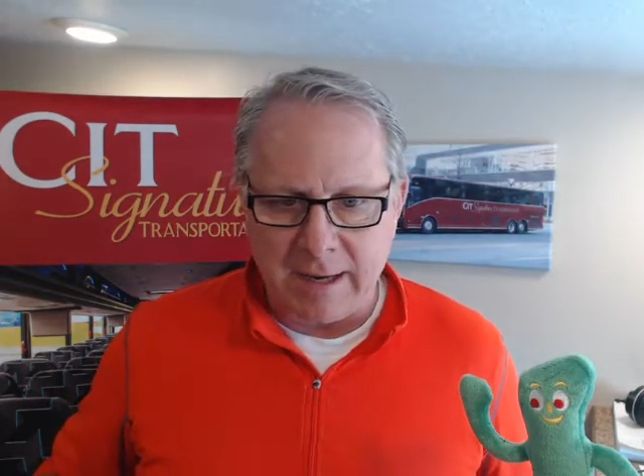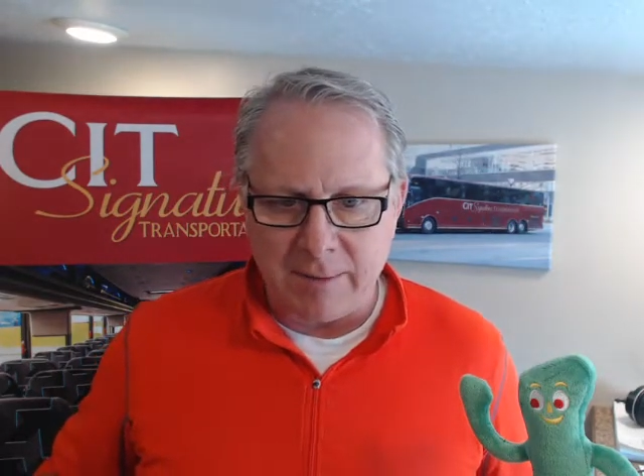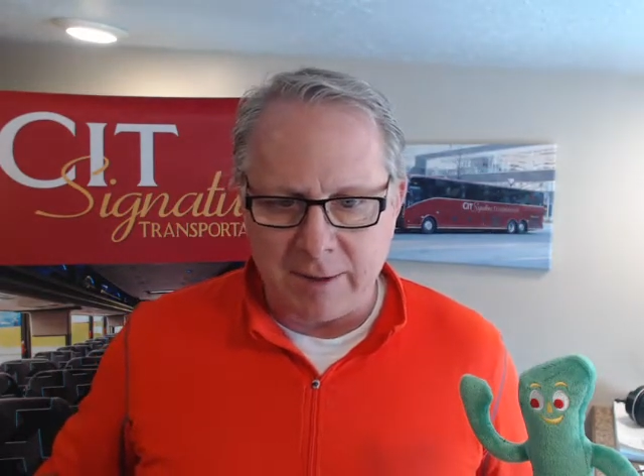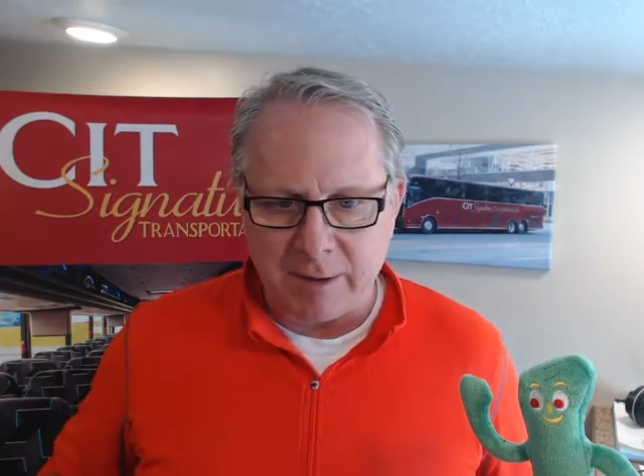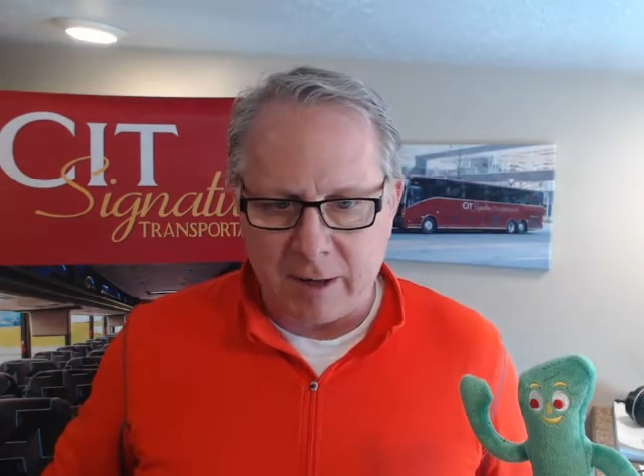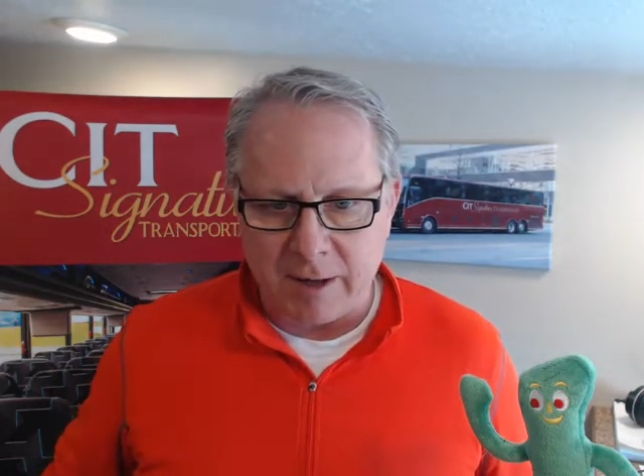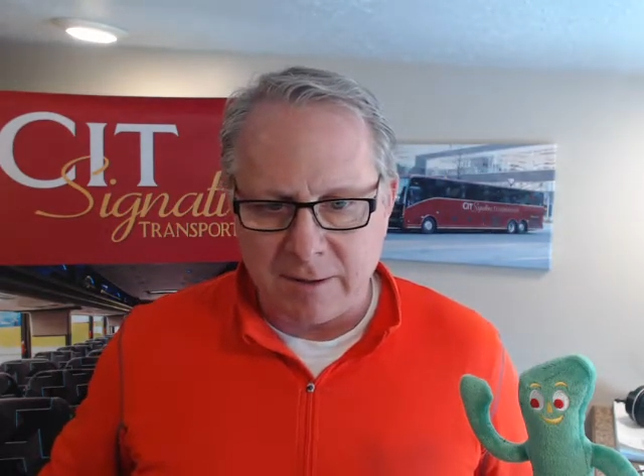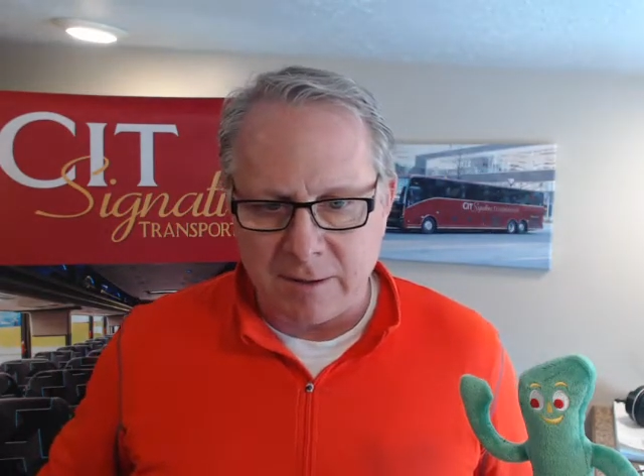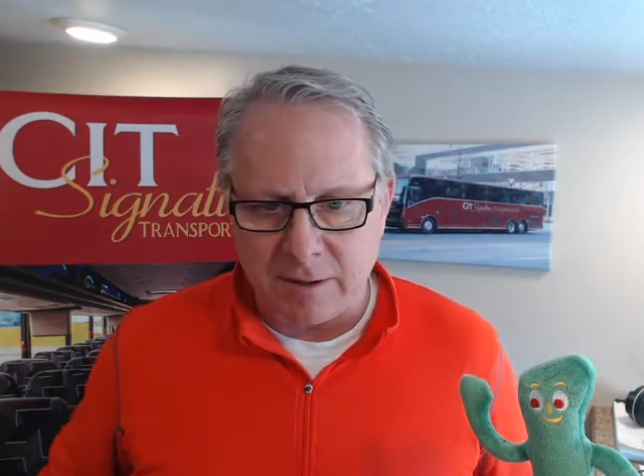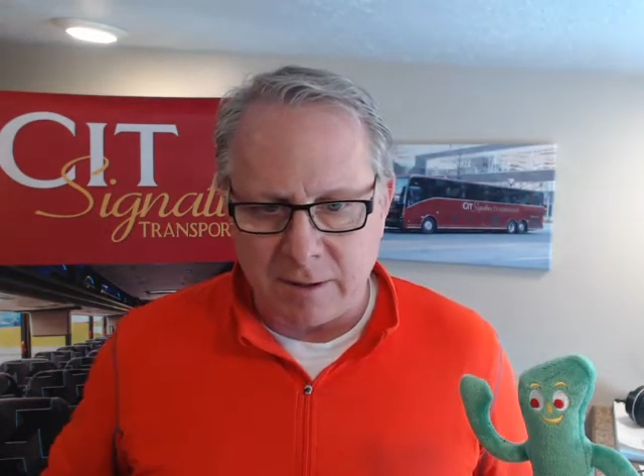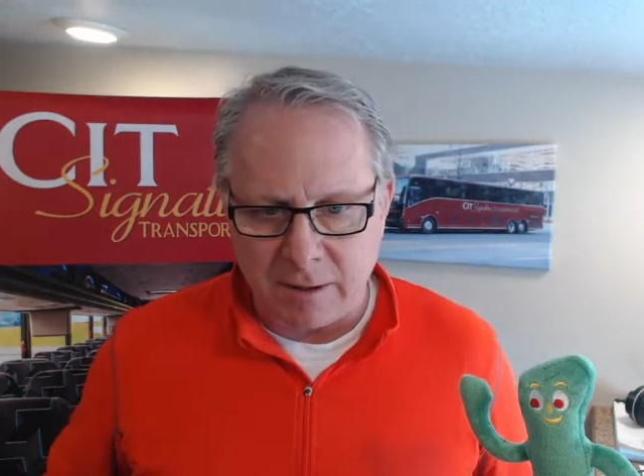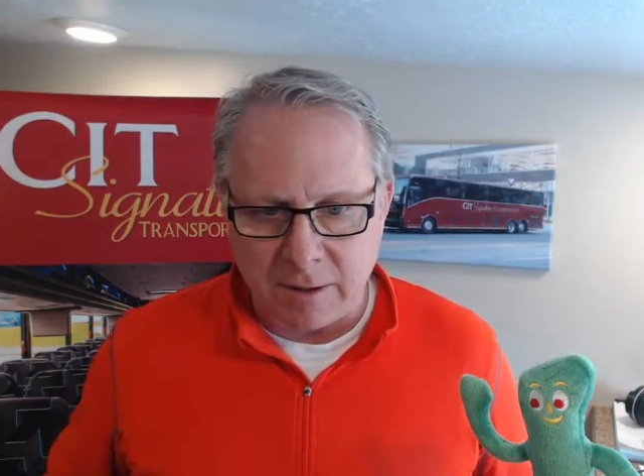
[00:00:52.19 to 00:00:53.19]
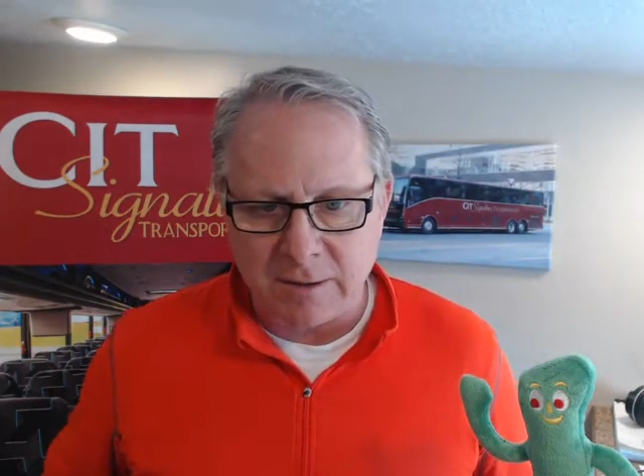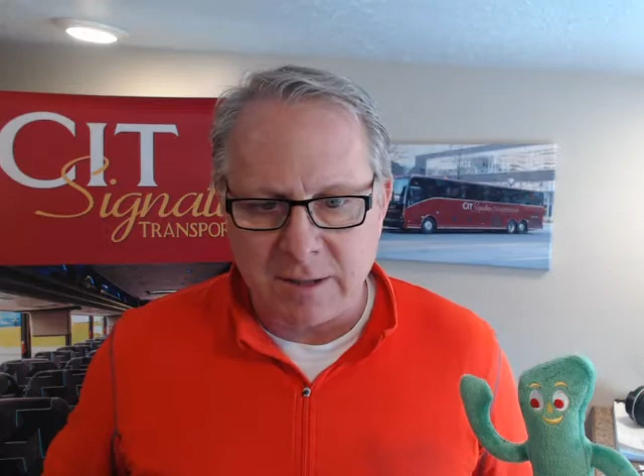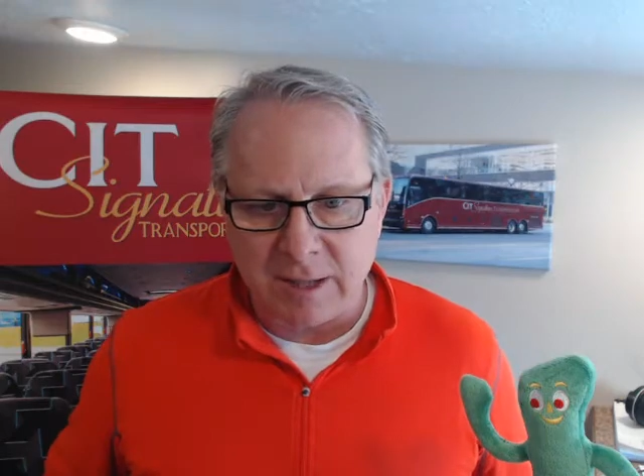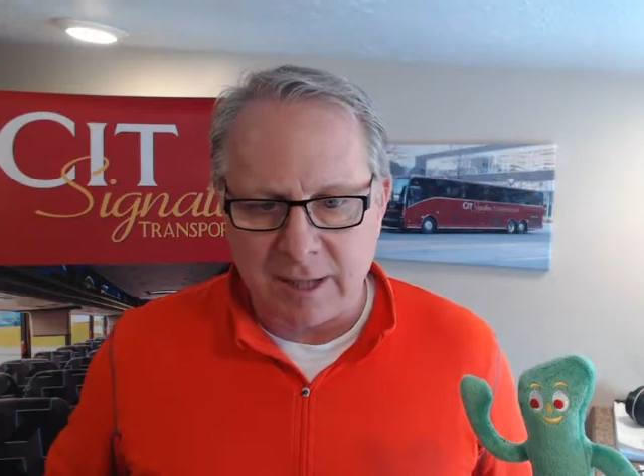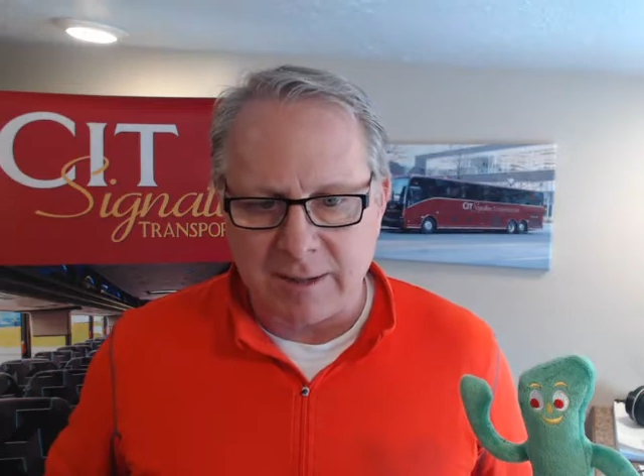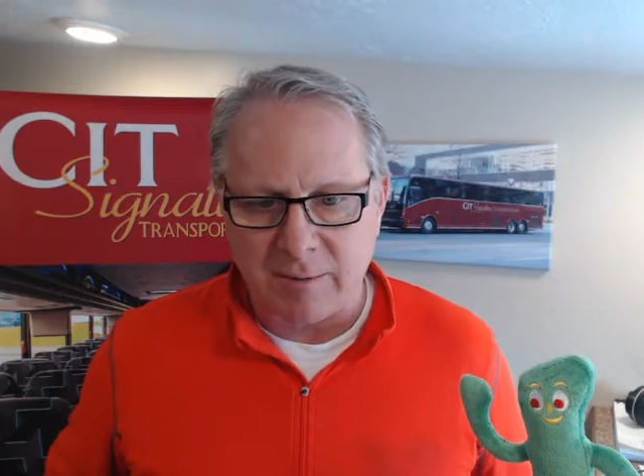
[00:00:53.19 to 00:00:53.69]
and we talked to
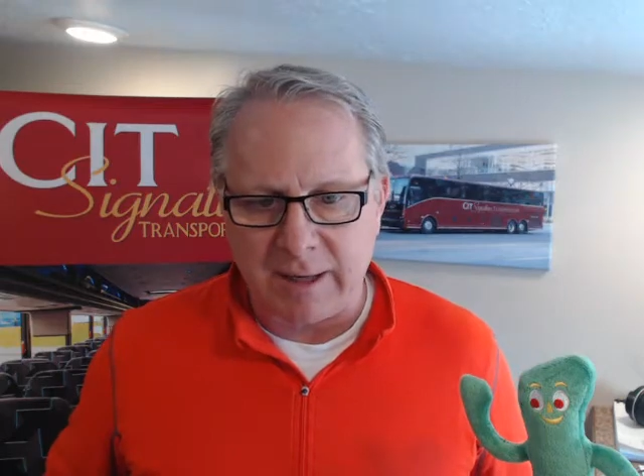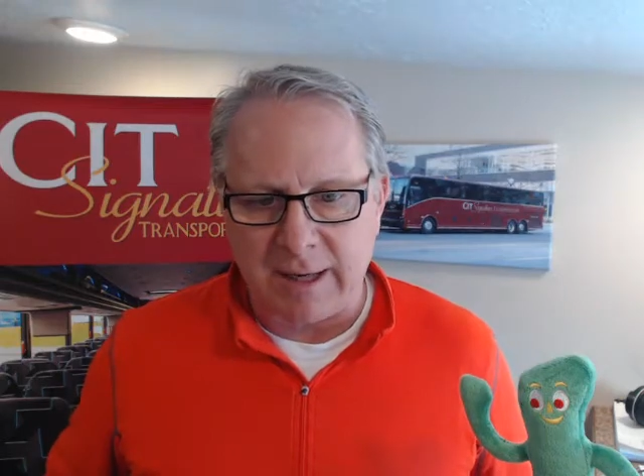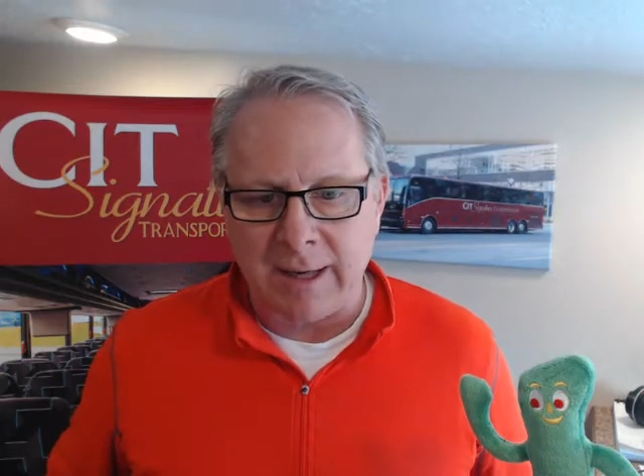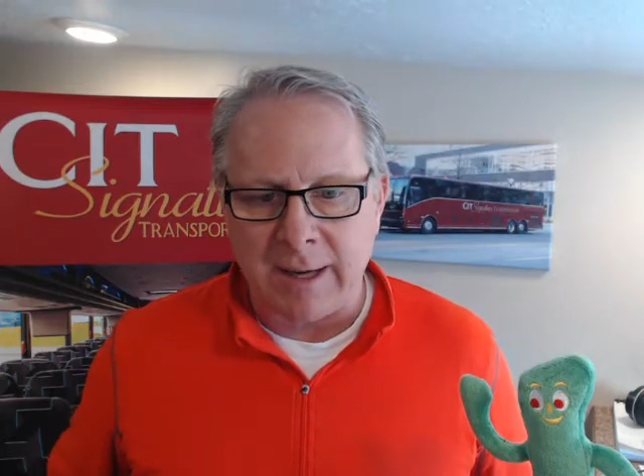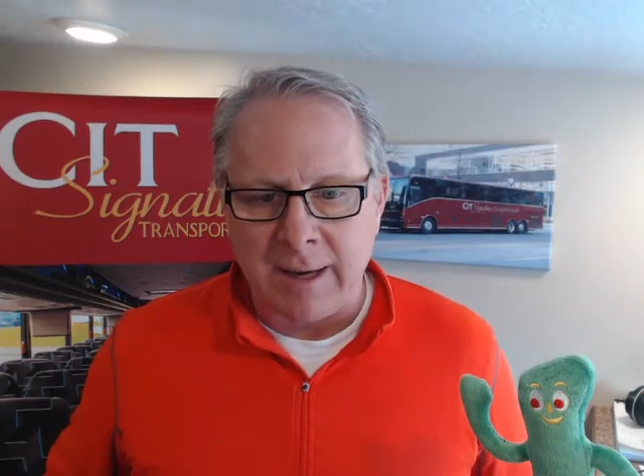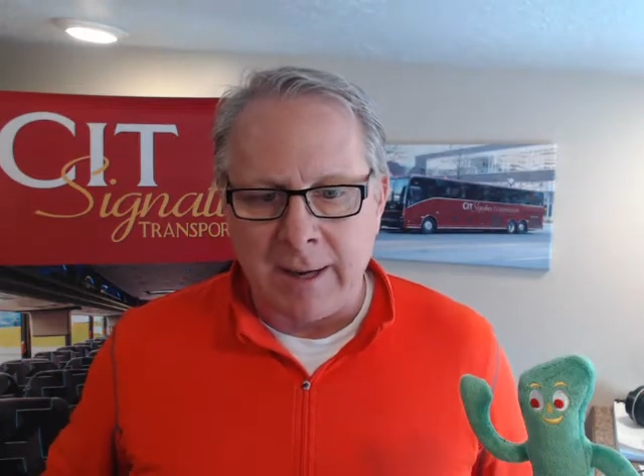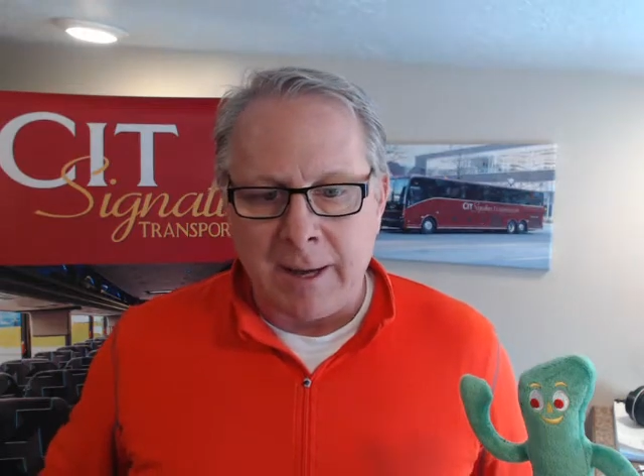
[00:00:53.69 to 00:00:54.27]
Ernst this week.